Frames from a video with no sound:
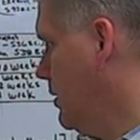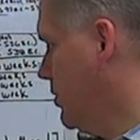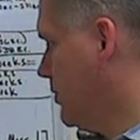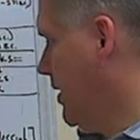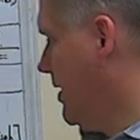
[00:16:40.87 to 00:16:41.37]

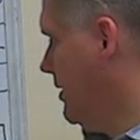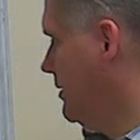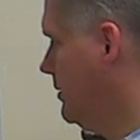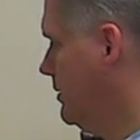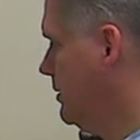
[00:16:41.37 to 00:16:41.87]
It's right there.
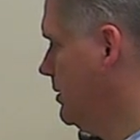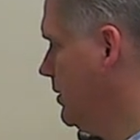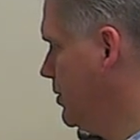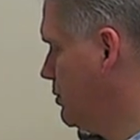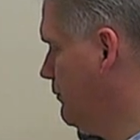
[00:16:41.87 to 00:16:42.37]

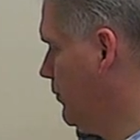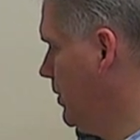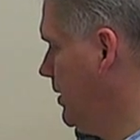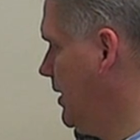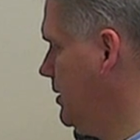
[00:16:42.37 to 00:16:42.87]
That's your
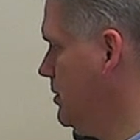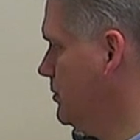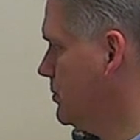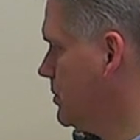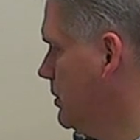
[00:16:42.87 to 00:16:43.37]
48
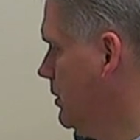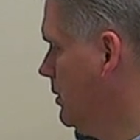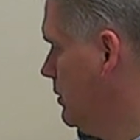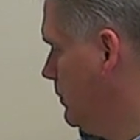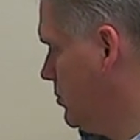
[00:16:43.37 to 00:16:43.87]
years,
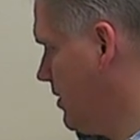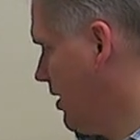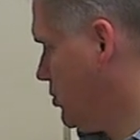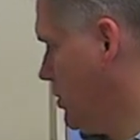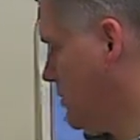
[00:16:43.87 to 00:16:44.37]
which is
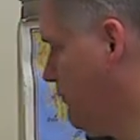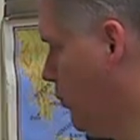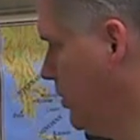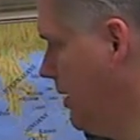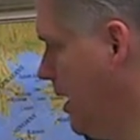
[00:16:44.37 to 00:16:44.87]
actually is
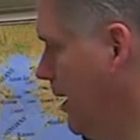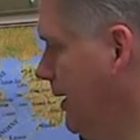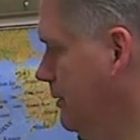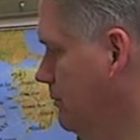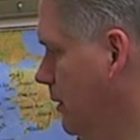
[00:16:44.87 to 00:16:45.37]

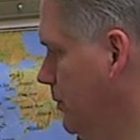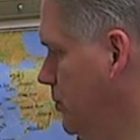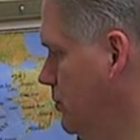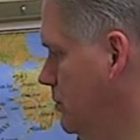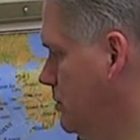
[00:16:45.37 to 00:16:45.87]
49, but when
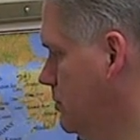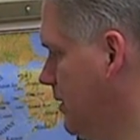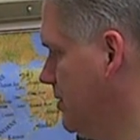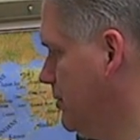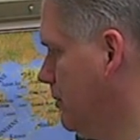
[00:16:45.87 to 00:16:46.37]
you
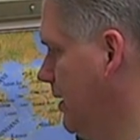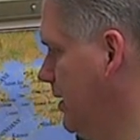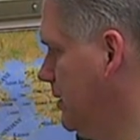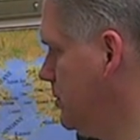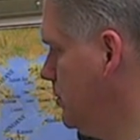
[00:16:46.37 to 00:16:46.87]
transliterate
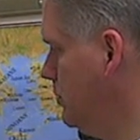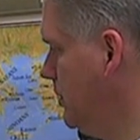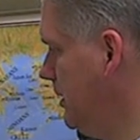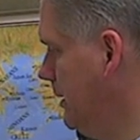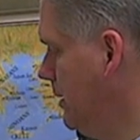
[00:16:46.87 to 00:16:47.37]
it into
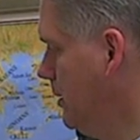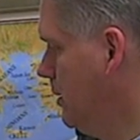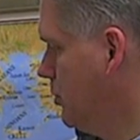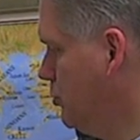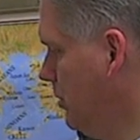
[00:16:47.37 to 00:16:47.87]
the
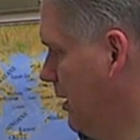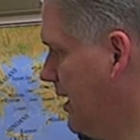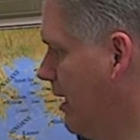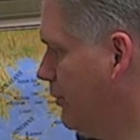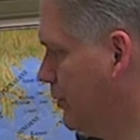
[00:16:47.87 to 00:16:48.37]
Julian
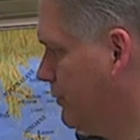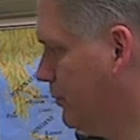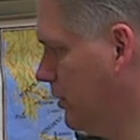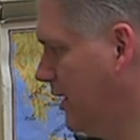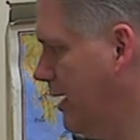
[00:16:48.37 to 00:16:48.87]
calendar, it's
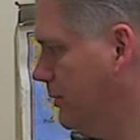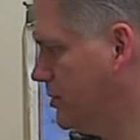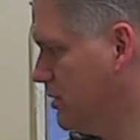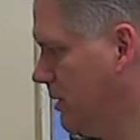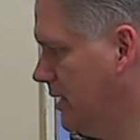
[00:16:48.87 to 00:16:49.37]
48,
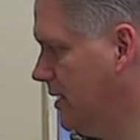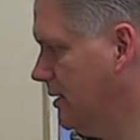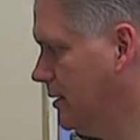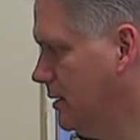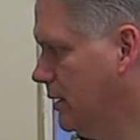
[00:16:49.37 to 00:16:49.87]
which is right
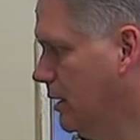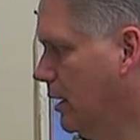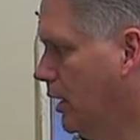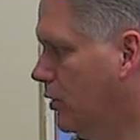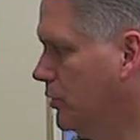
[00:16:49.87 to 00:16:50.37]
there.
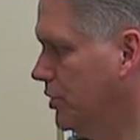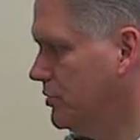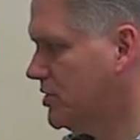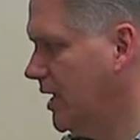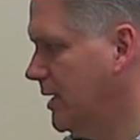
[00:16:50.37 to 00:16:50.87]
Oh, and then you
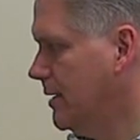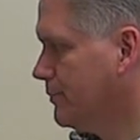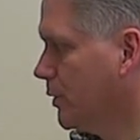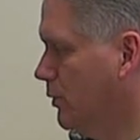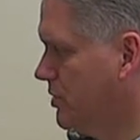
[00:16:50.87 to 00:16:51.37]
say,
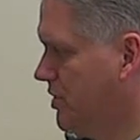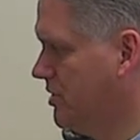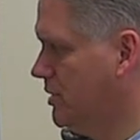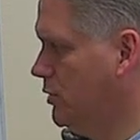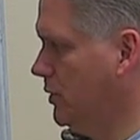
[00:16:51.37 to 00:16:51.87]
where's
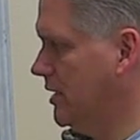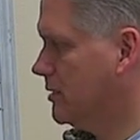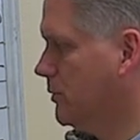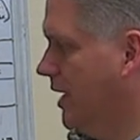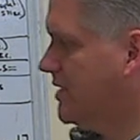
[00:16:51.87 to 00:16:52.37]
62
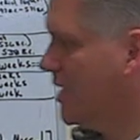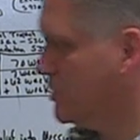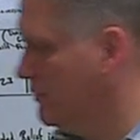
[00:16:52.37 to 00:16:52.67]
weeks? Well, that's actually